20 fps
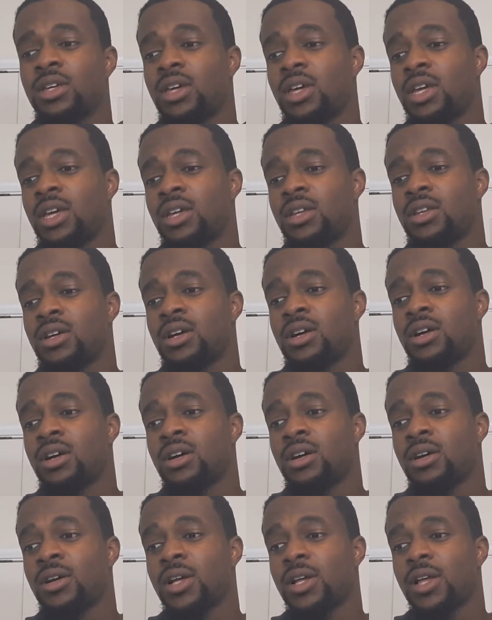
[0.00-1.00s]
And
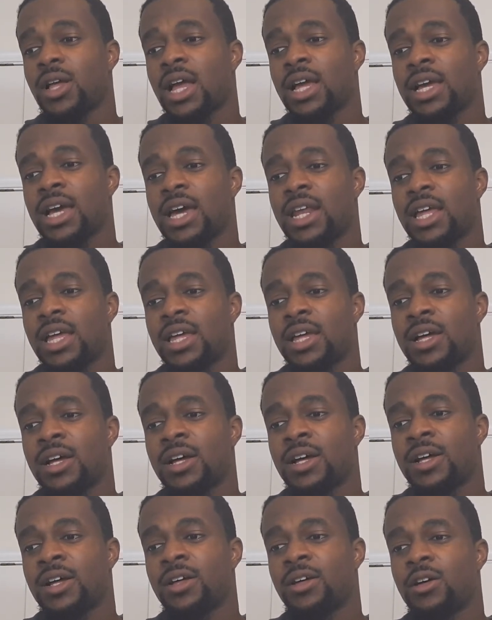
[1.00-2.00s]
I got
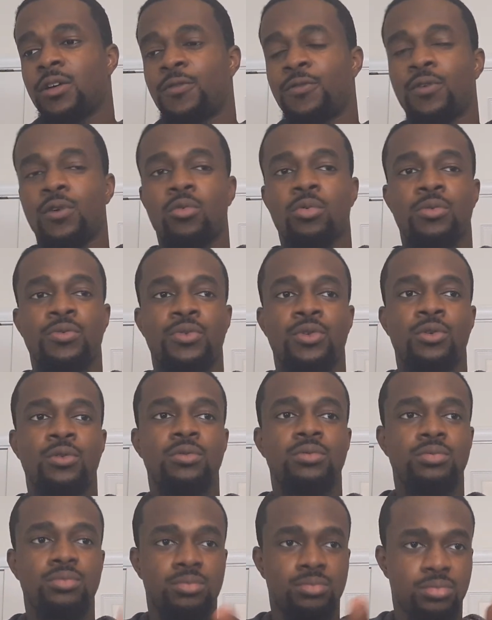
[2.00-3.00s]
a full
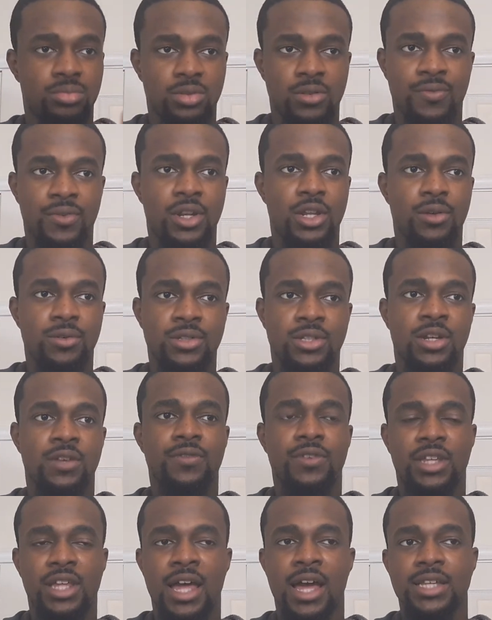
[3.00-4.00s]
review. The video is done
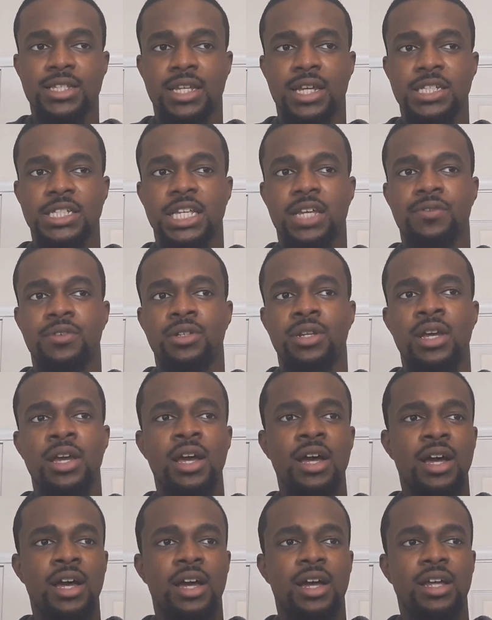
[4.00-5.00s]
for the Axon 7.
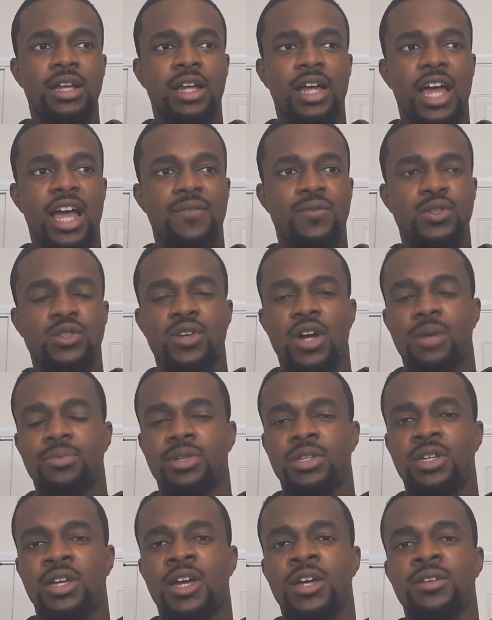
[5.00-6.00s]
Haven't
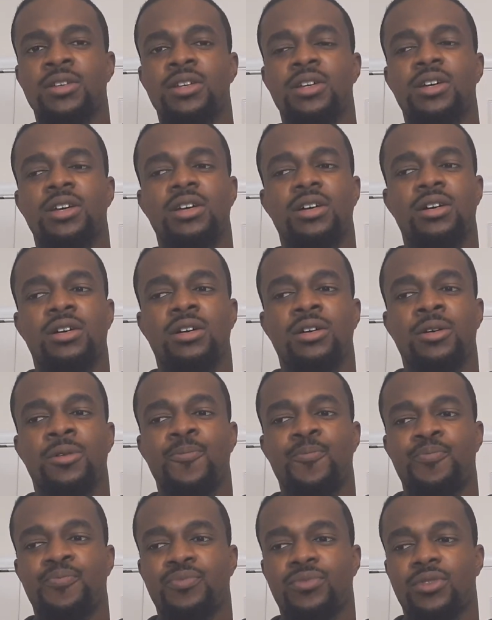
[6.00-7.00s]
dropped it yet.
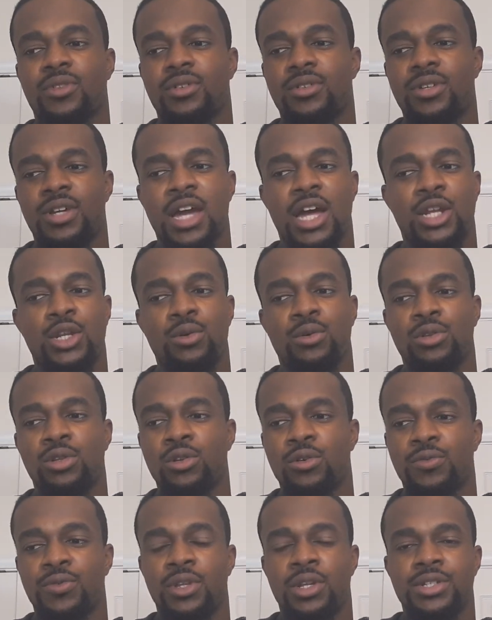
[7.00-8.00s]
Got to do a
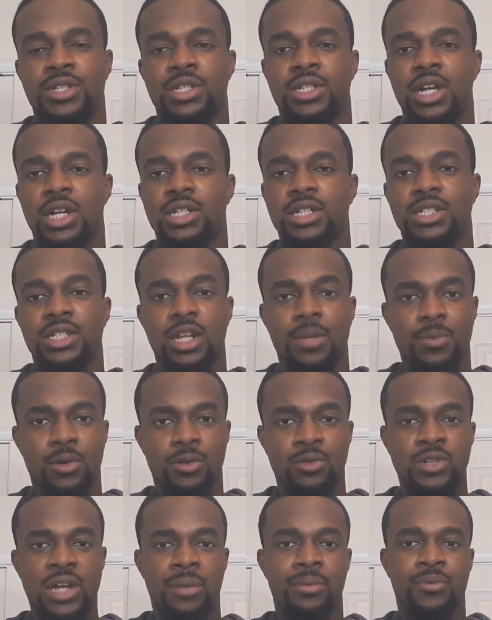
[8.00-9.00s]
little finishing touches and I'm
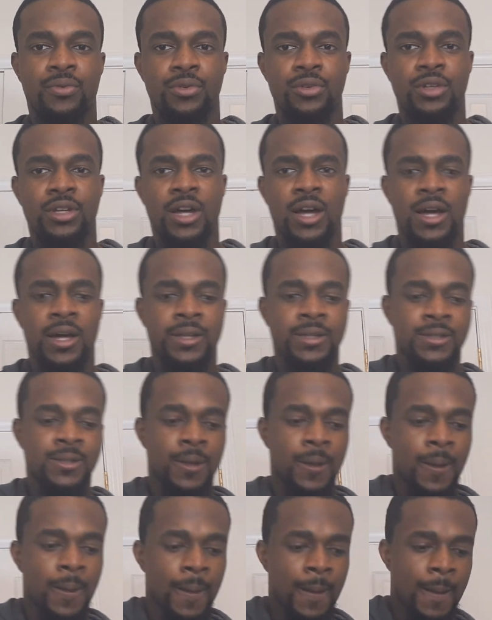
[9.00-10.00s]
going to drop it for you guys.
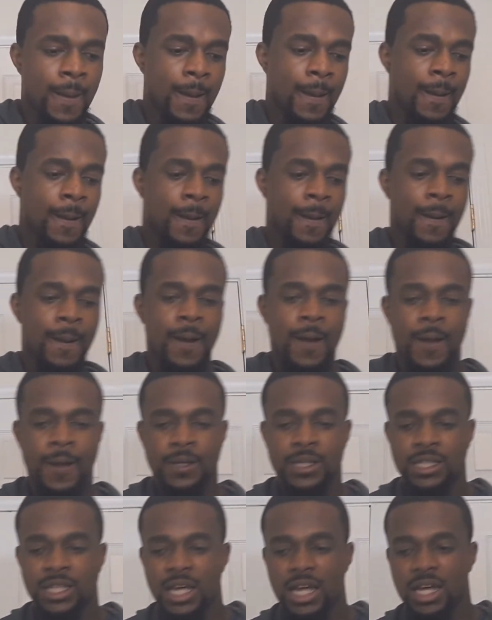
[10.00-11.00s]

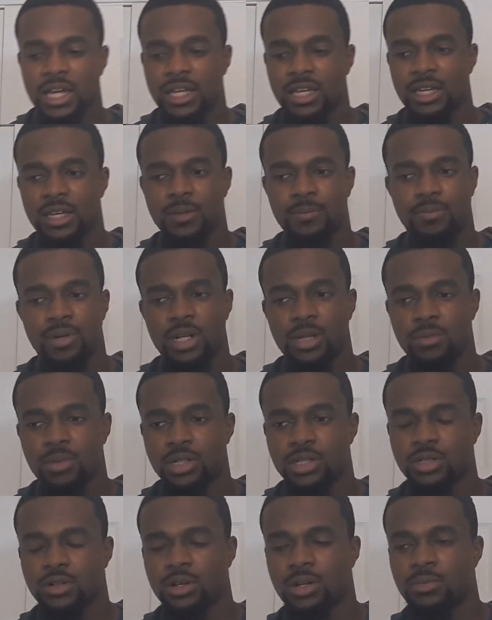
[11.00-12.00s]
Yeah, pretty
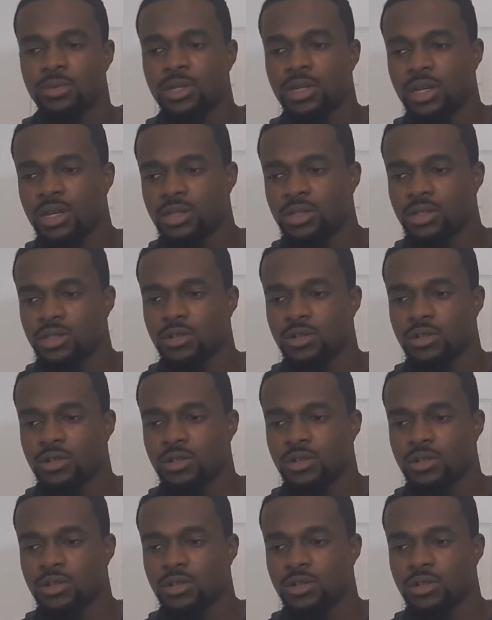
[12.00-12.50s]
much going to be it.